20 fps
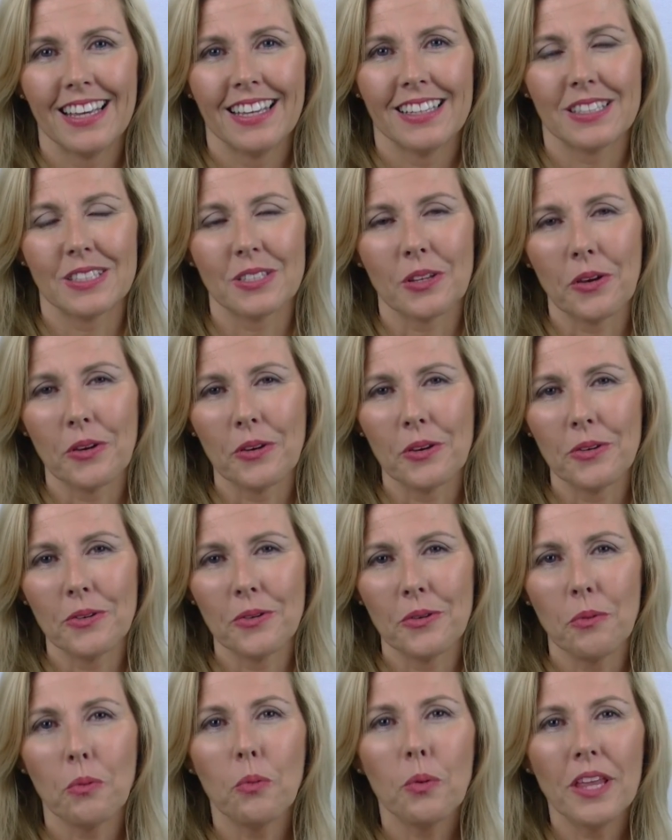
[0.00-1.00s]
So
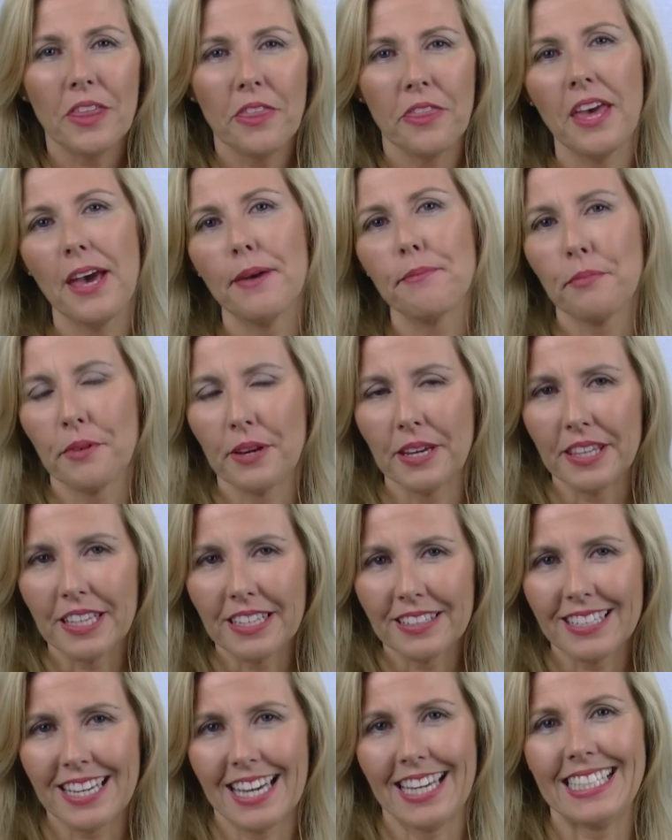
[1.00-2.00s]
with that
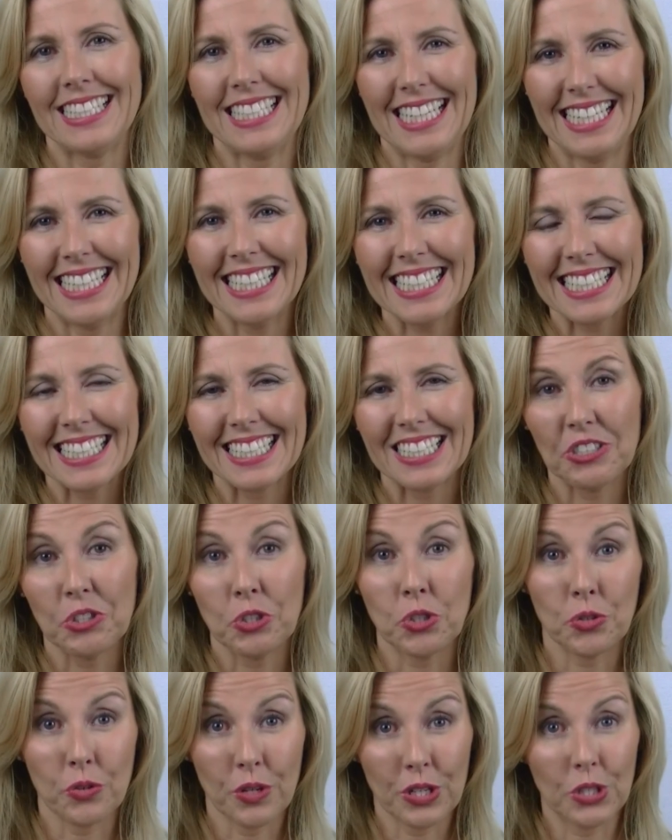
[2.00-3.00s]
breathing technique
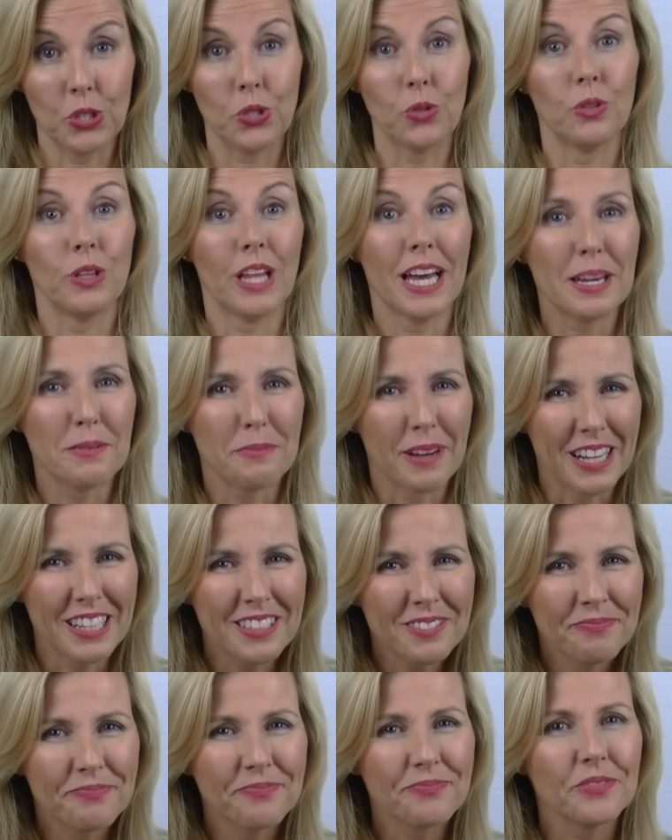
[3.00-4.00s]
during your labour,
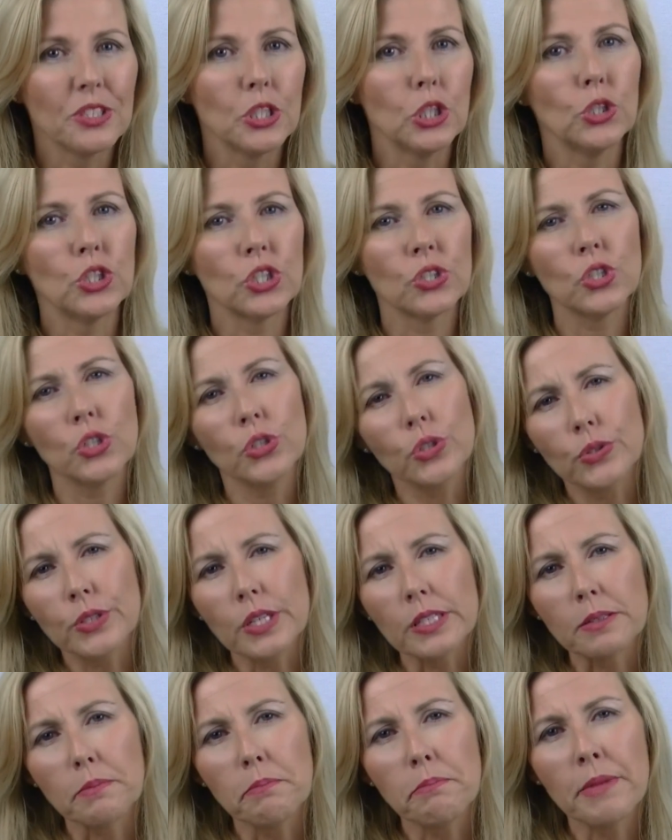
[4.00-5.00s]
you just use
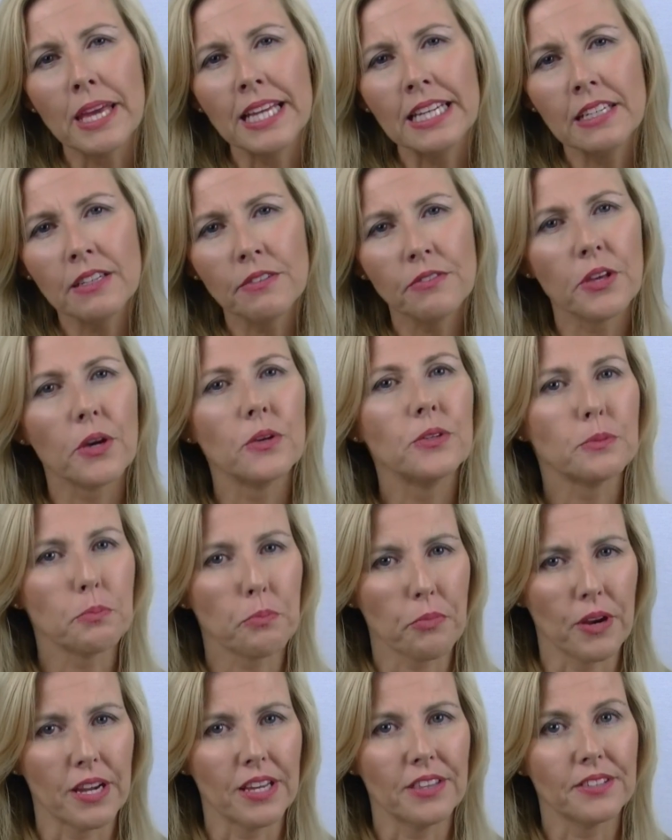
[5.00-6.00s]
as many of those
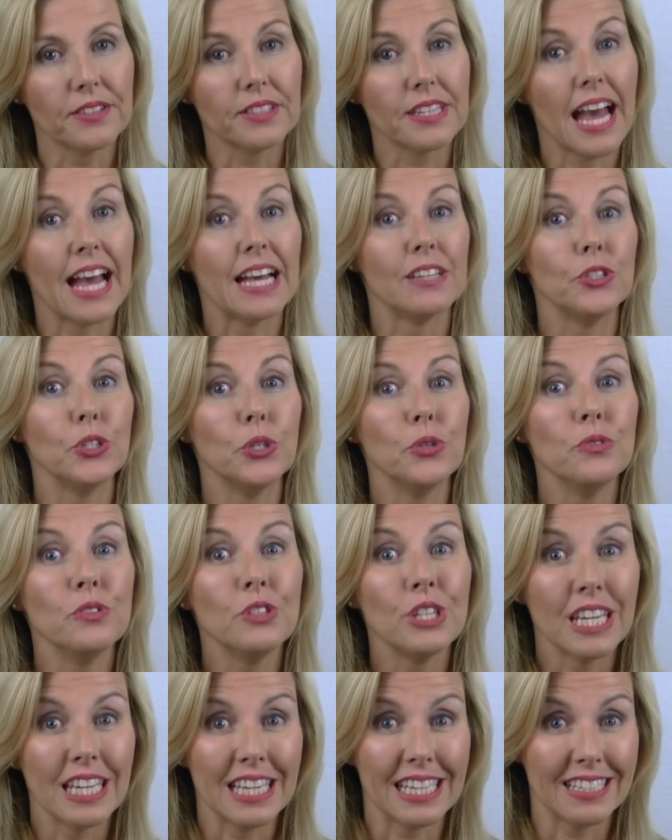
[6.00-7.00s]
breaths as you
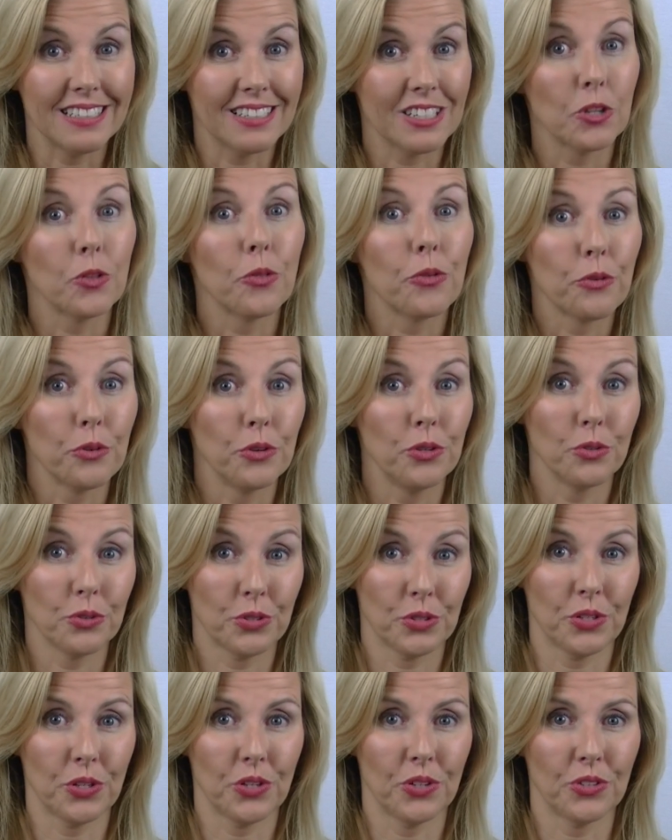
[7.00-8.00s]
need through your
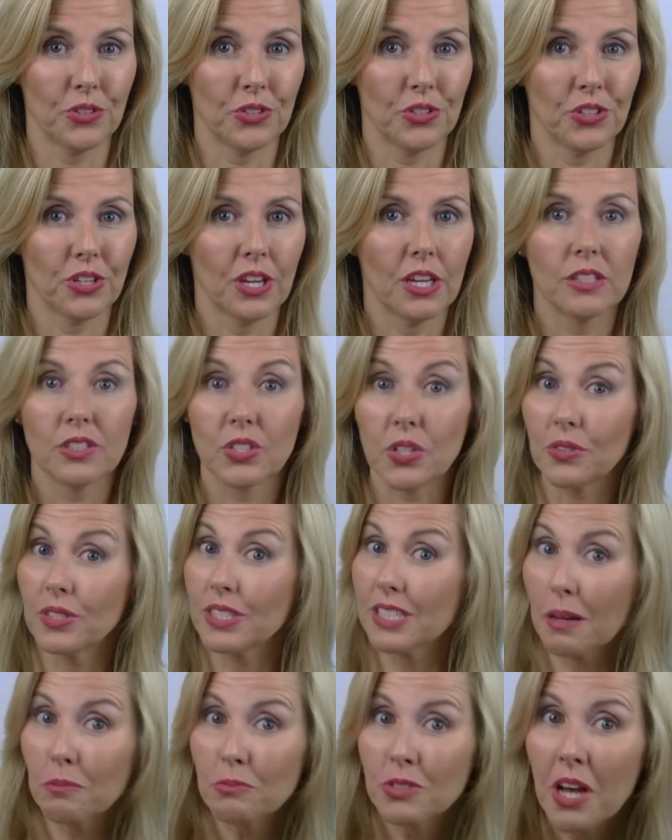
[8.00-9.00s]
surge. So
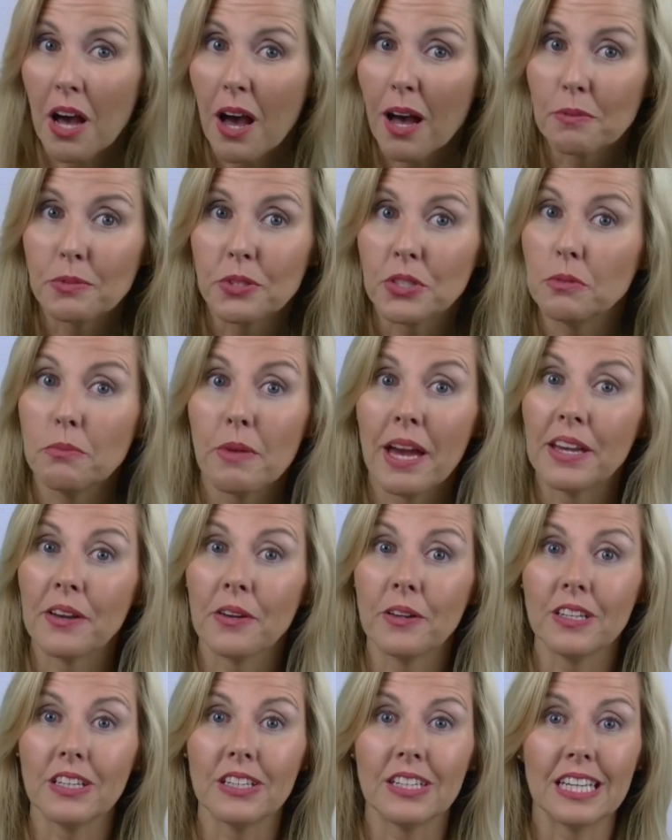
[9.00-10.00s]
sometimes you may
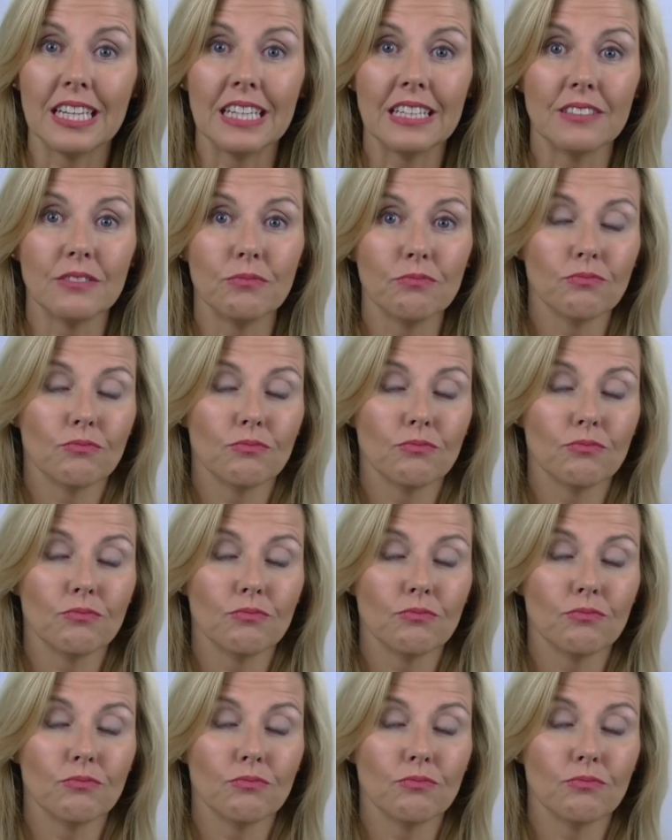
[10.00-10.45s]
only need